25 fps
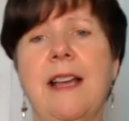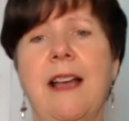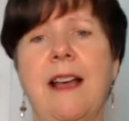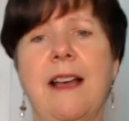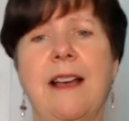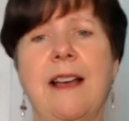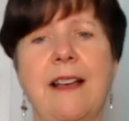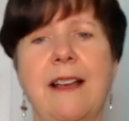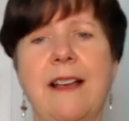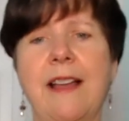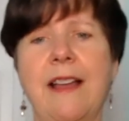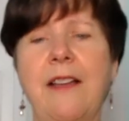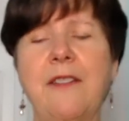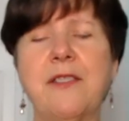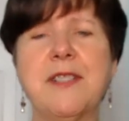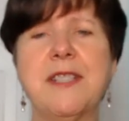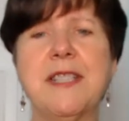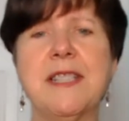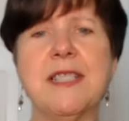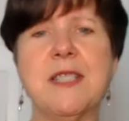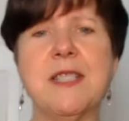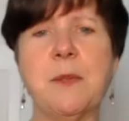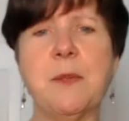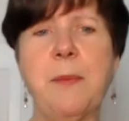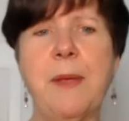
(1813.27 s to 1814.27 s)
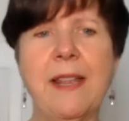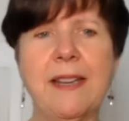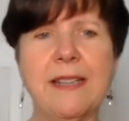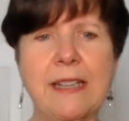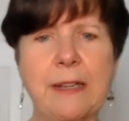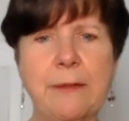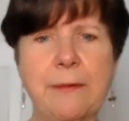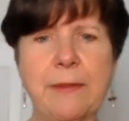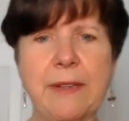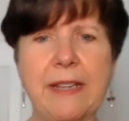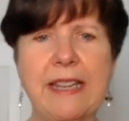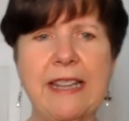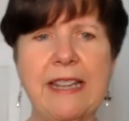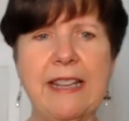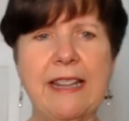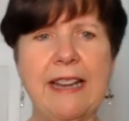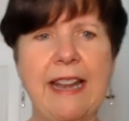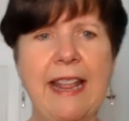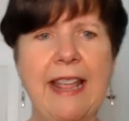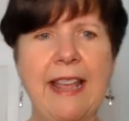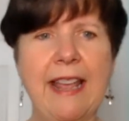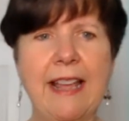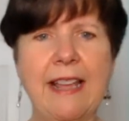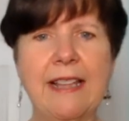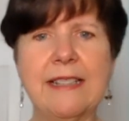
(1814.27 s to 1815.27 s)
uh, ever since the pandemic hit.
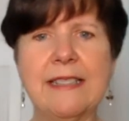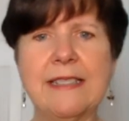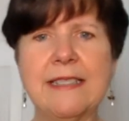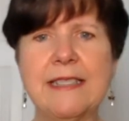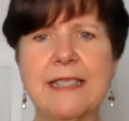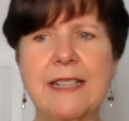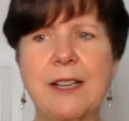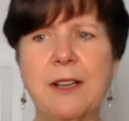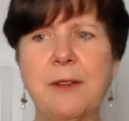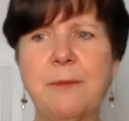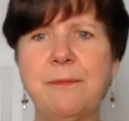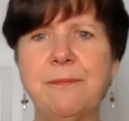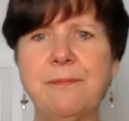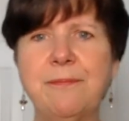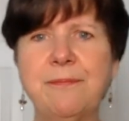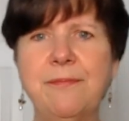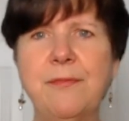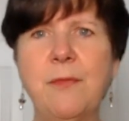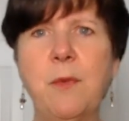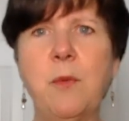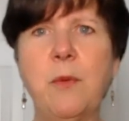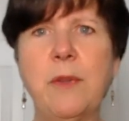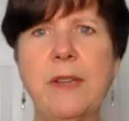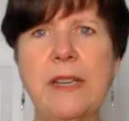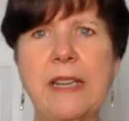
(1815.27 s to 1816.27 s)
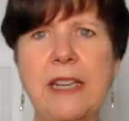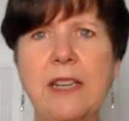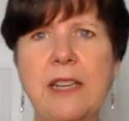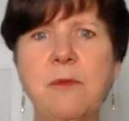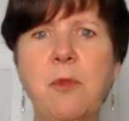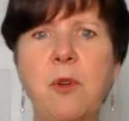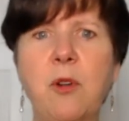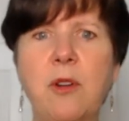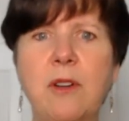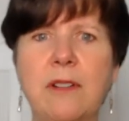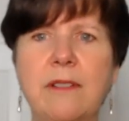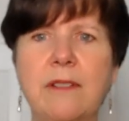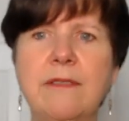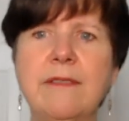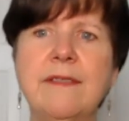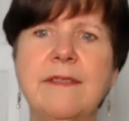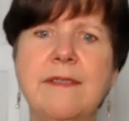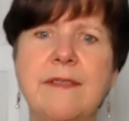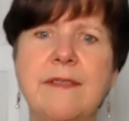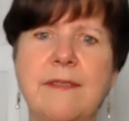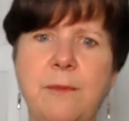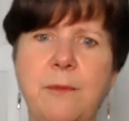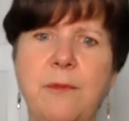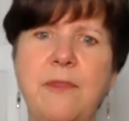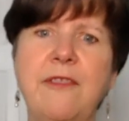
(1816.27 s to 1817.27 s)
And um, we need more
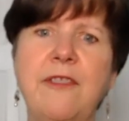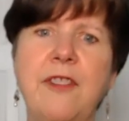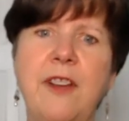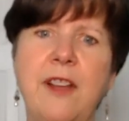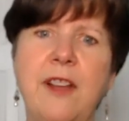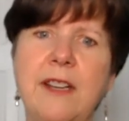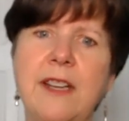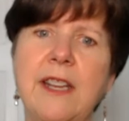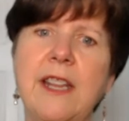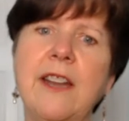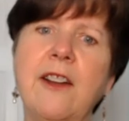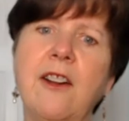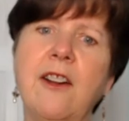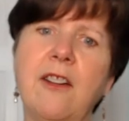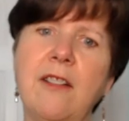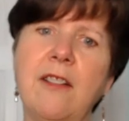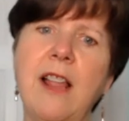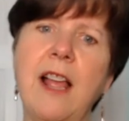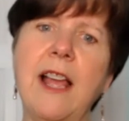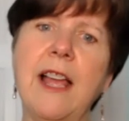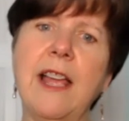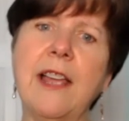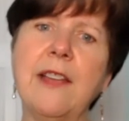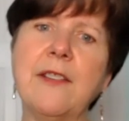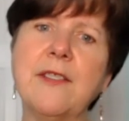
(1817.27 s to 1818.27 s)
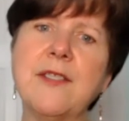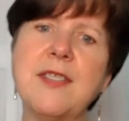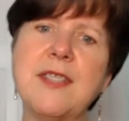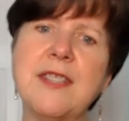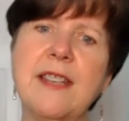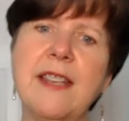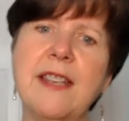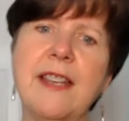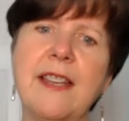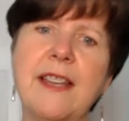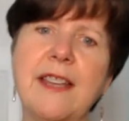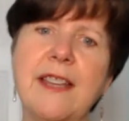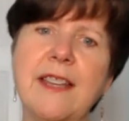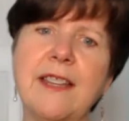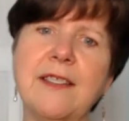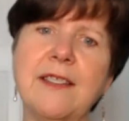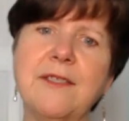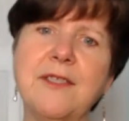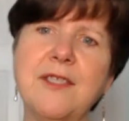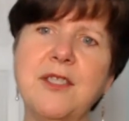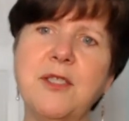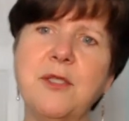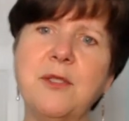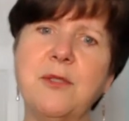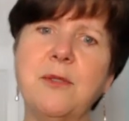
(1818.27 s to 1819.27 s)
fun in our lives uh,
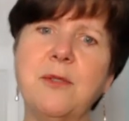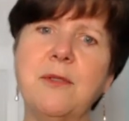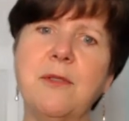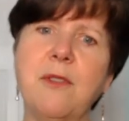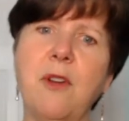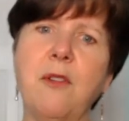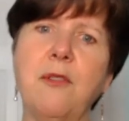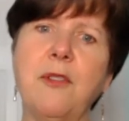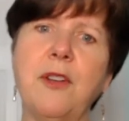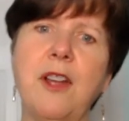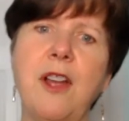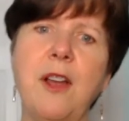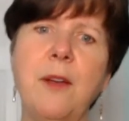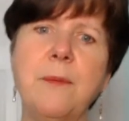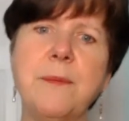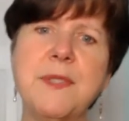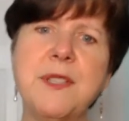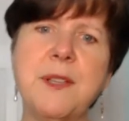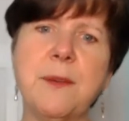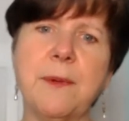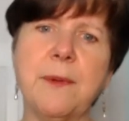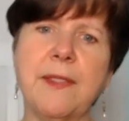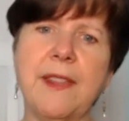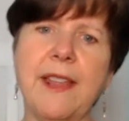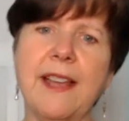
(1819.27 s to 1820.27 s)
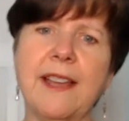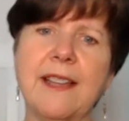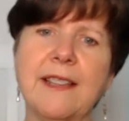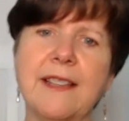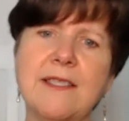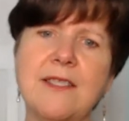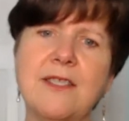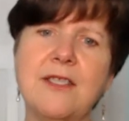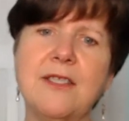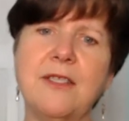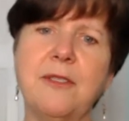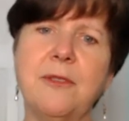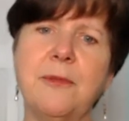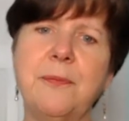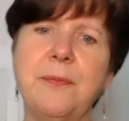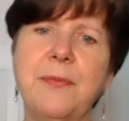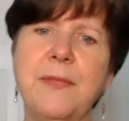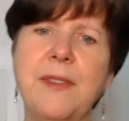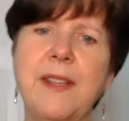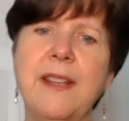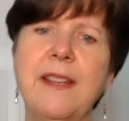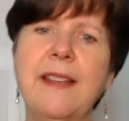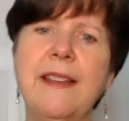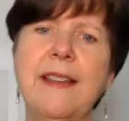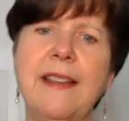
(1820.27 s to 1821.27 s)
to overcome some of that. So
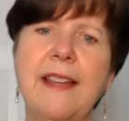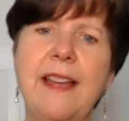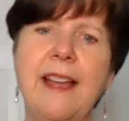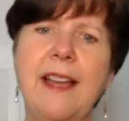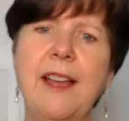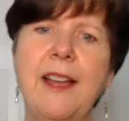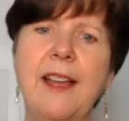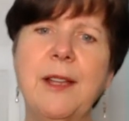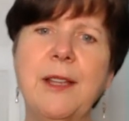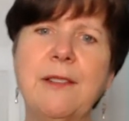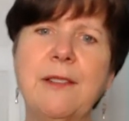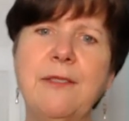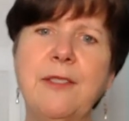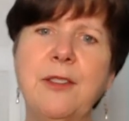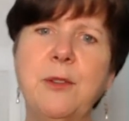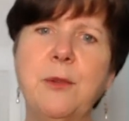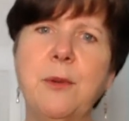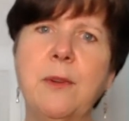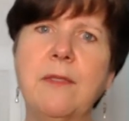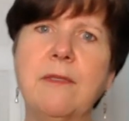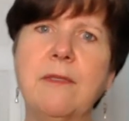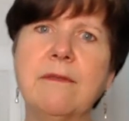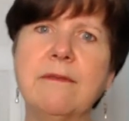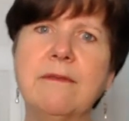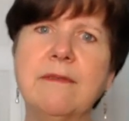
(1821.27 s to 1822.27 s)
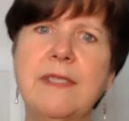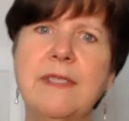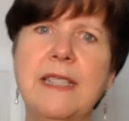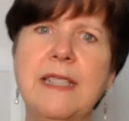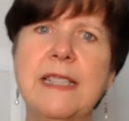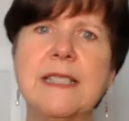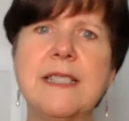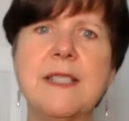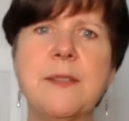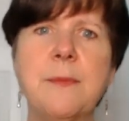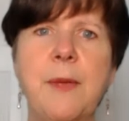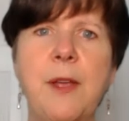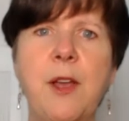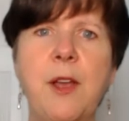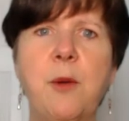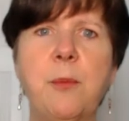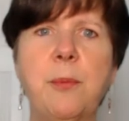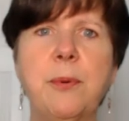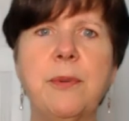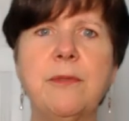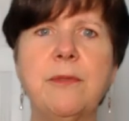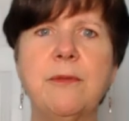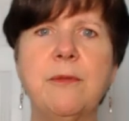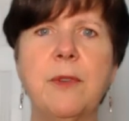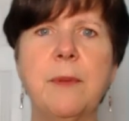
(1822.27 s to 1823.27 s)
if you need some
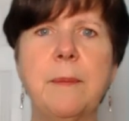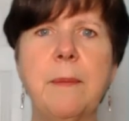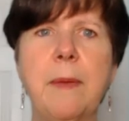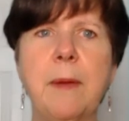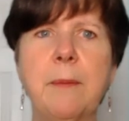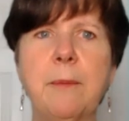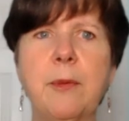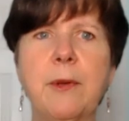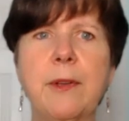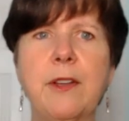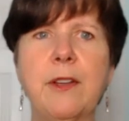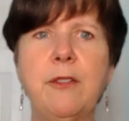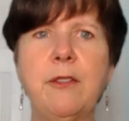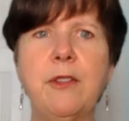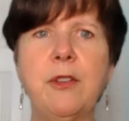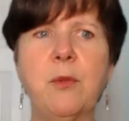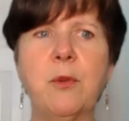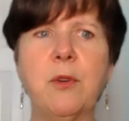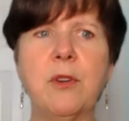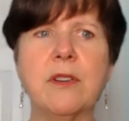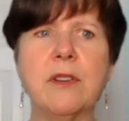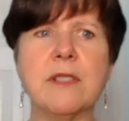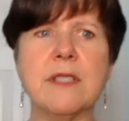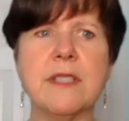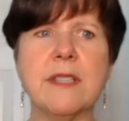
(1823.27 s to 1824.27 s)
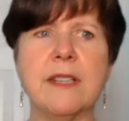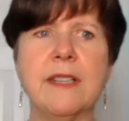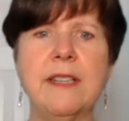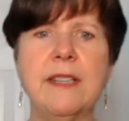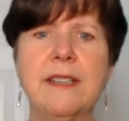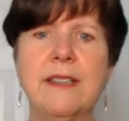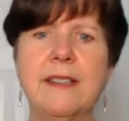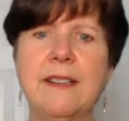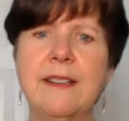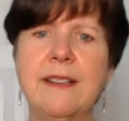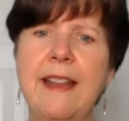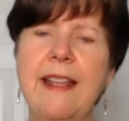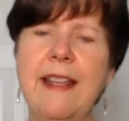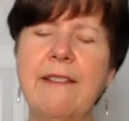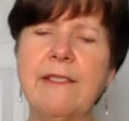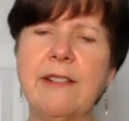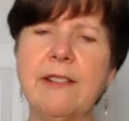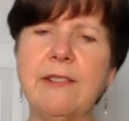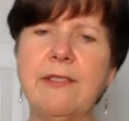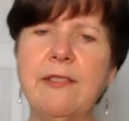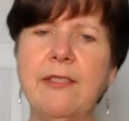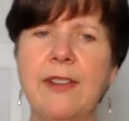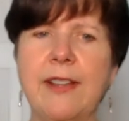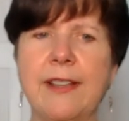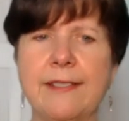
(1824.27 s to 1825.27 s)
help remembering who you were as a kid and
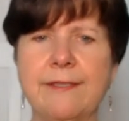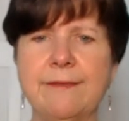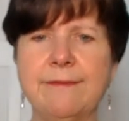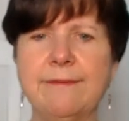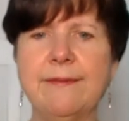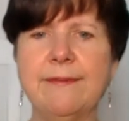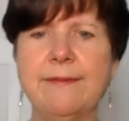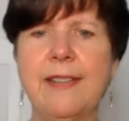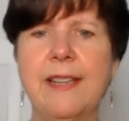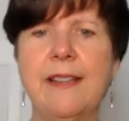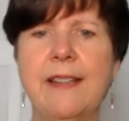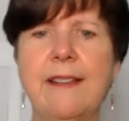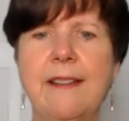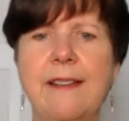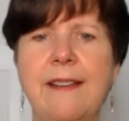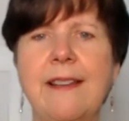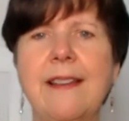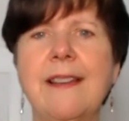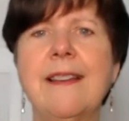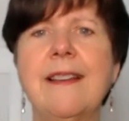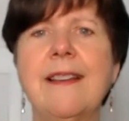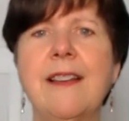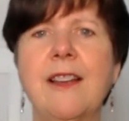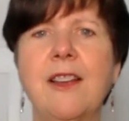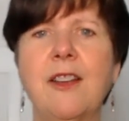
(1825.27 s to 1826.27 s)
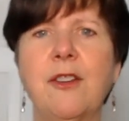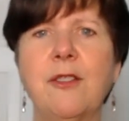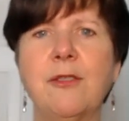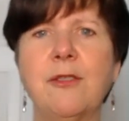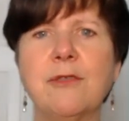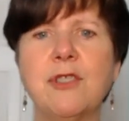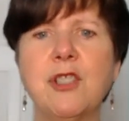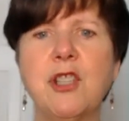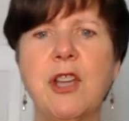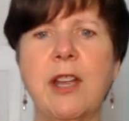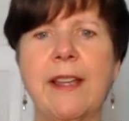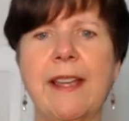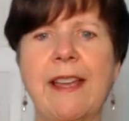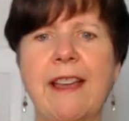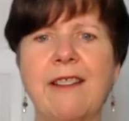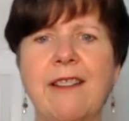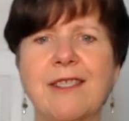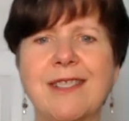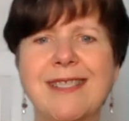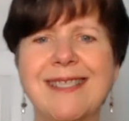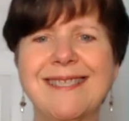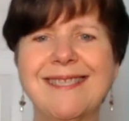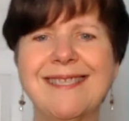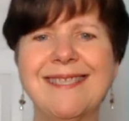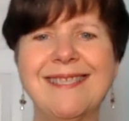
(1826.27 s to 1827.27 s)
having fun, go check
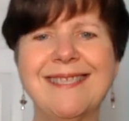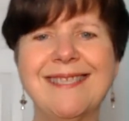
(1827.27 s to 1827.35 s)
out